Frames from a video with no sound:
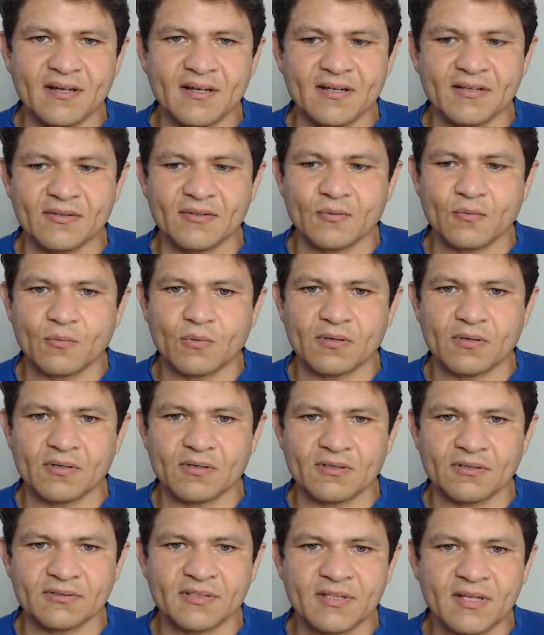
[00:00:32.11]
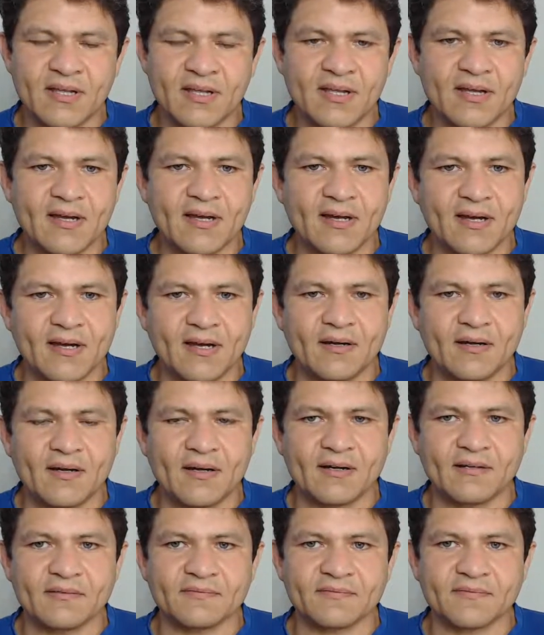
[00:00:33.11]
in the world
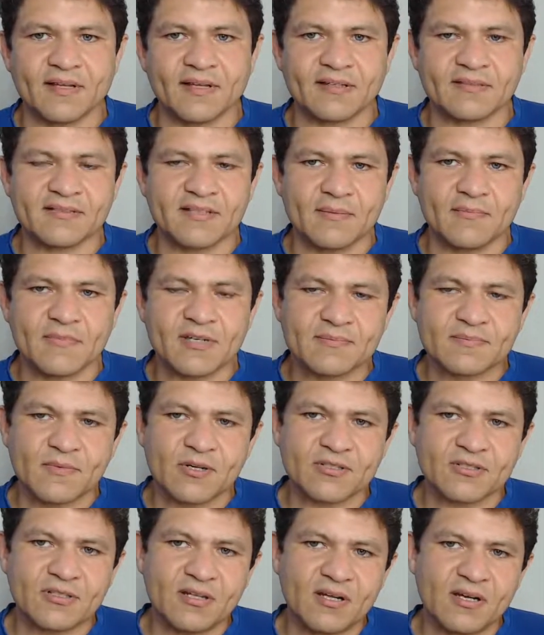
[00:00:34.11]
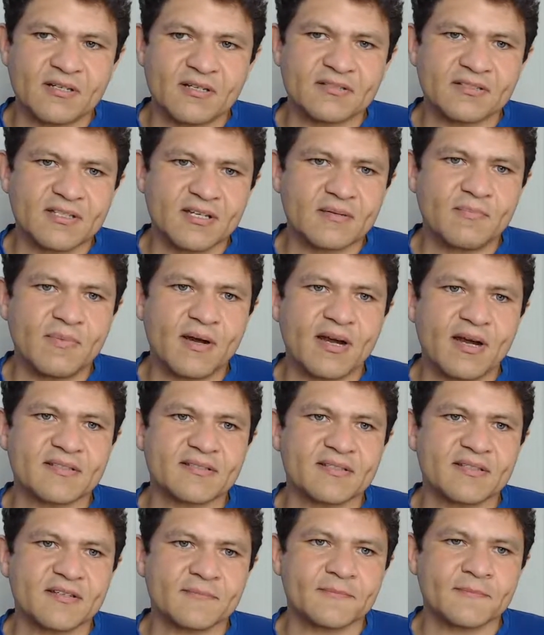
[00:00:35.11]
of, like, say, mixed martial arts,
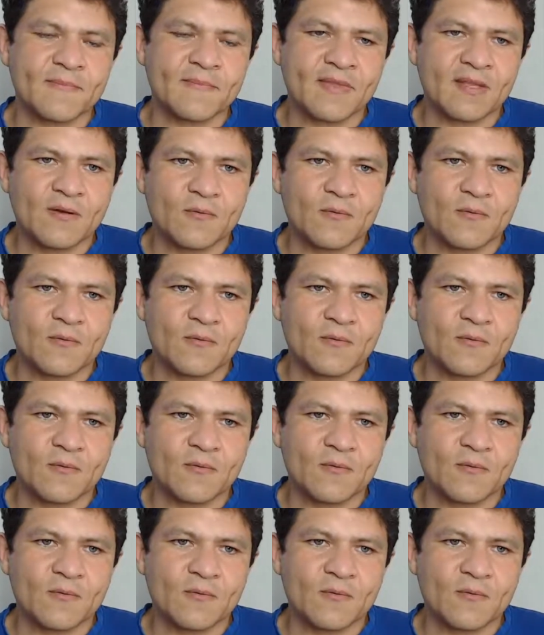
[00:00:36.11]
kickboxing,